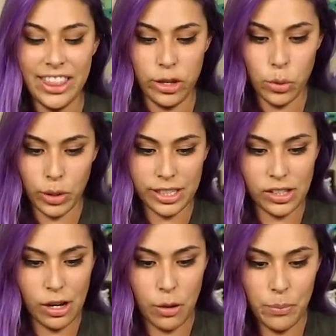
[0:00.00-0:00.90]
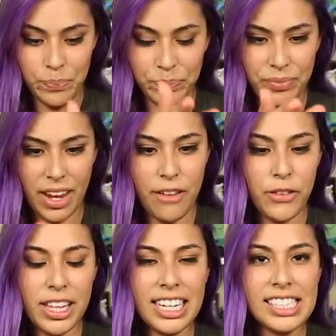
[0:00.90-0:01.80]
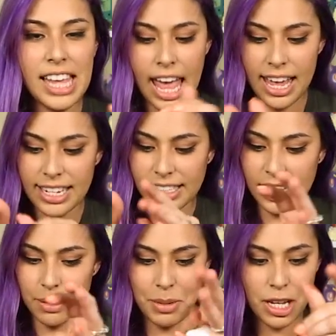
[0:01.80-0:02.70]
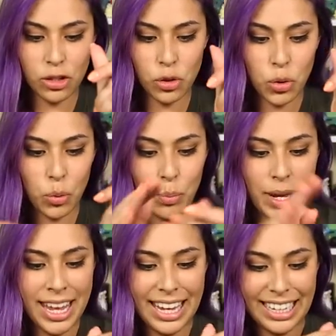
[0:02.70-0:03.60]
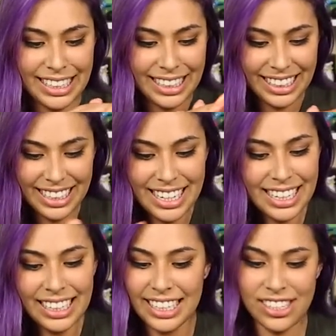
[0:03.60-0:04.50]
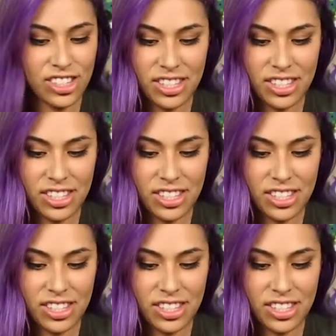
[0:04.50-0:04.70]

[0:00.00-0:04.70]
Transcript: and the torso. I feel like his head is gonna be too big. He's